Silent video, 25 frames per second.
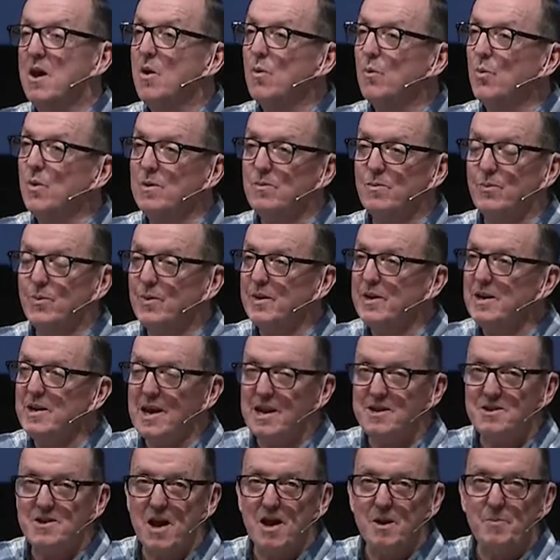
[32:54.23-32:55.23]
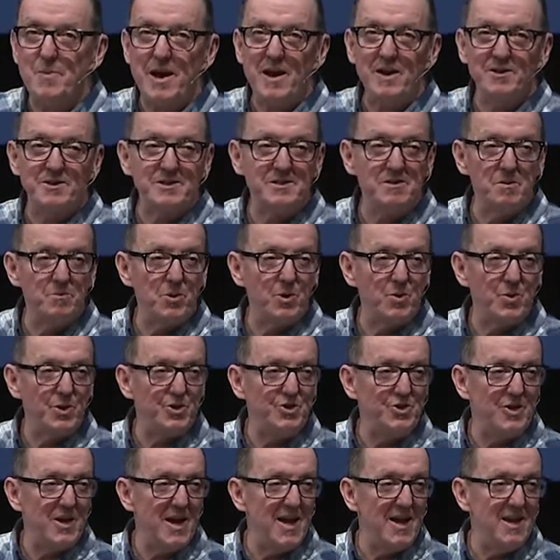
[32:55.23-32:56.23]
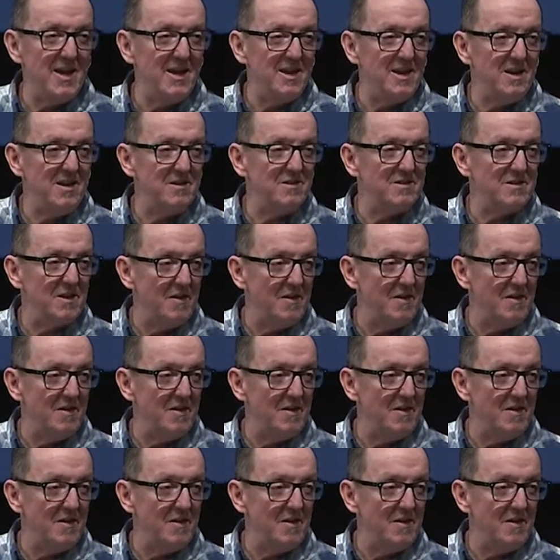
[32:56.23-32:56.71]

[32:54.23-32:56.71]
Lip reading: What did I talk about how simple Christianity is?